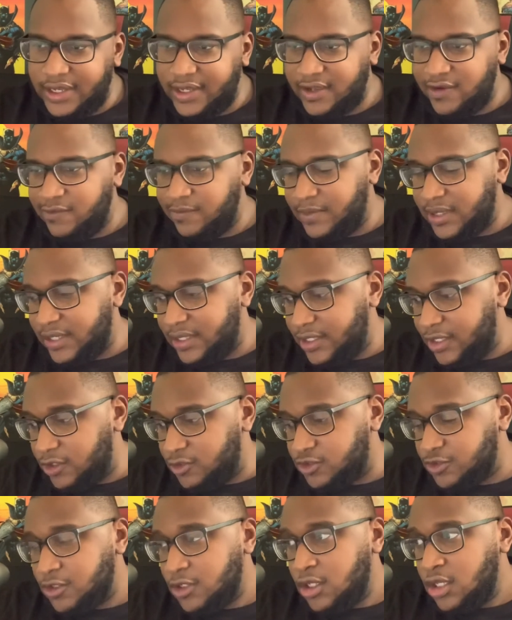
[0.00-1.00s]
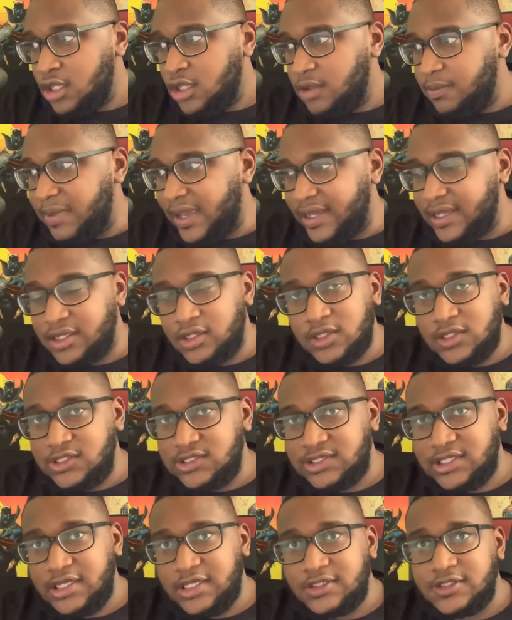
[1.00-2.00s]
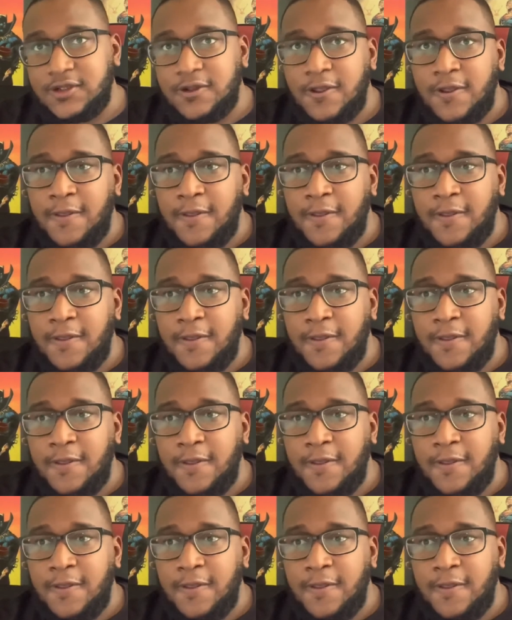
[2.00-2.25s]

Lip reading: everybody else back in those days.